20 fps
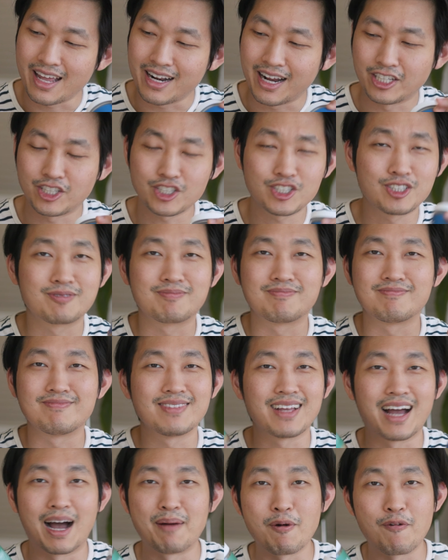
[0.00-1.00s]
And I just,
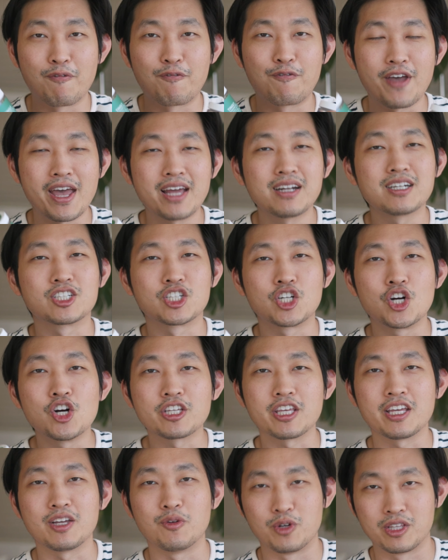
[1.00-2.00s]
I'm a fan of
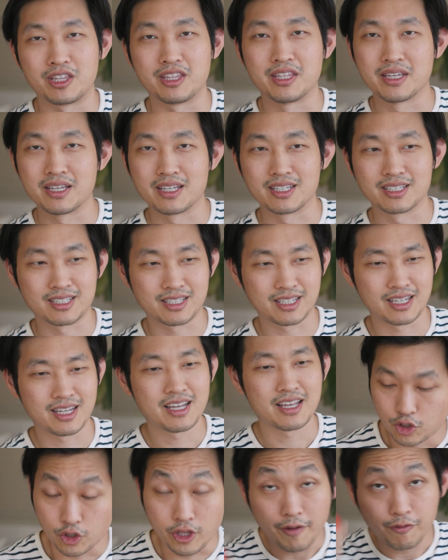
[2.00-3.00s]
cooking with these.
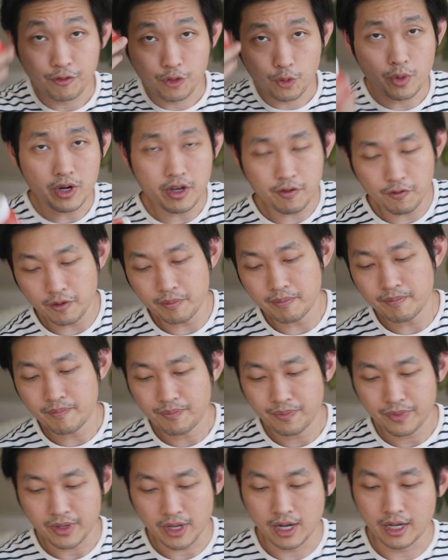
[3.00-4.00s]
So they have three of
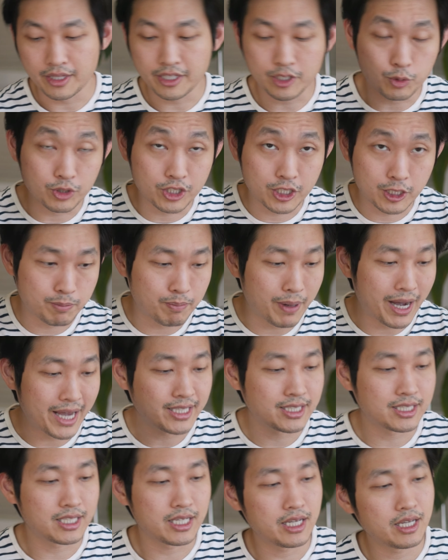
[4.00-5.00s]
them. Uh, this one's
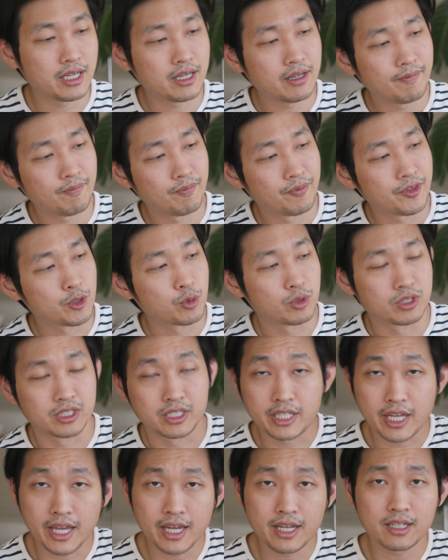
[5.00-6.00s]
spicy, this one's
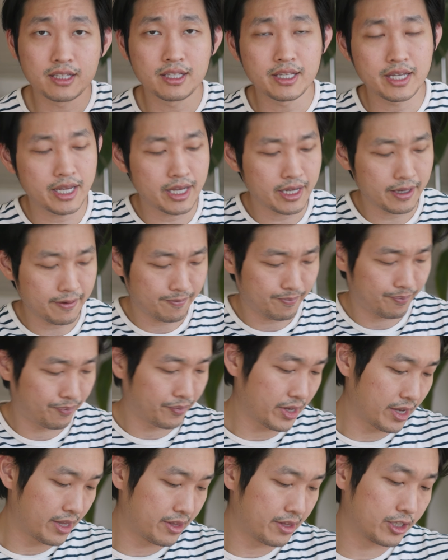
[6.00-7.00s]
tingly,
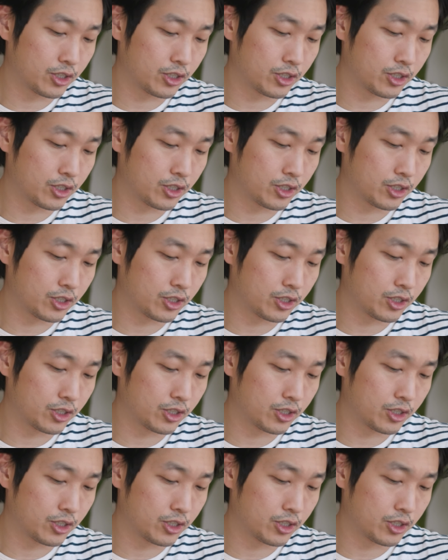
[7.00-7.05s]
and